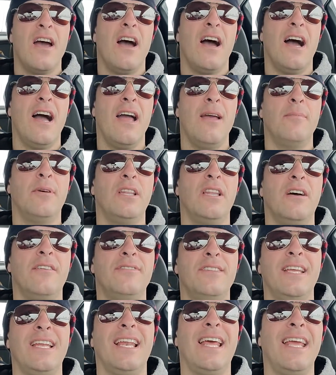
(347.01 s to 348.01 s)
I'm a
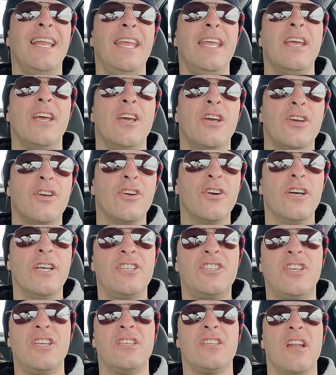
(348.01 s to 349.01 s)
lovely lady.
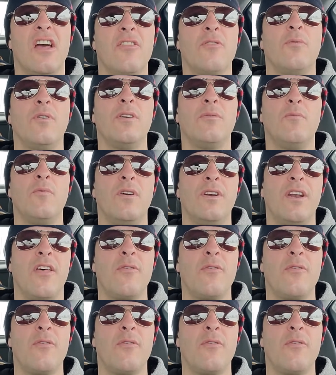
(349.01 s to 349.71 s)
Good. She's another one